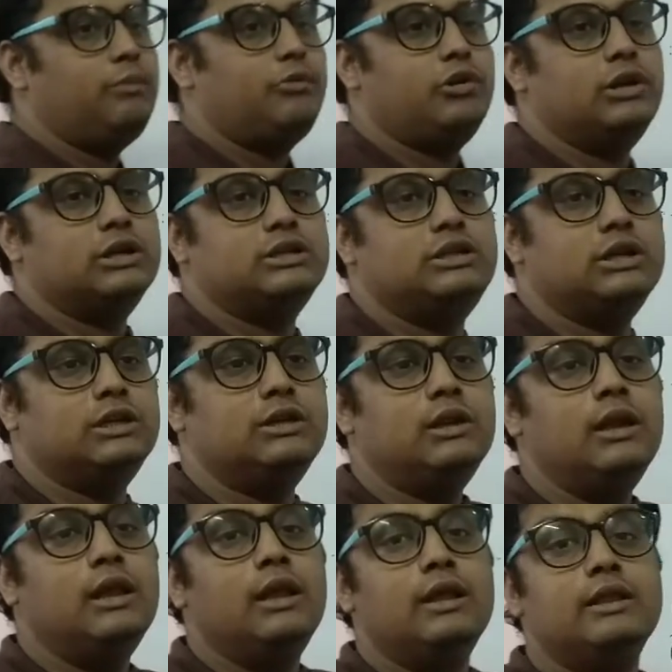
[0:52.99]

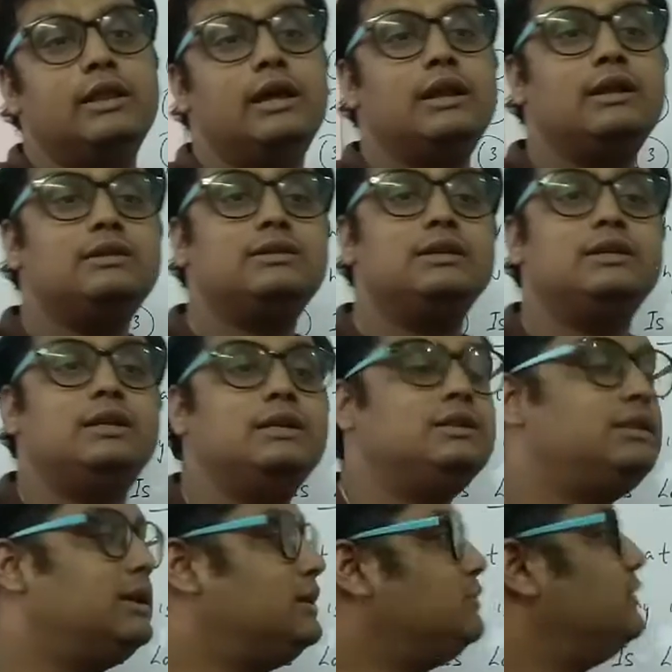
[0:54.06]
production, there are certain things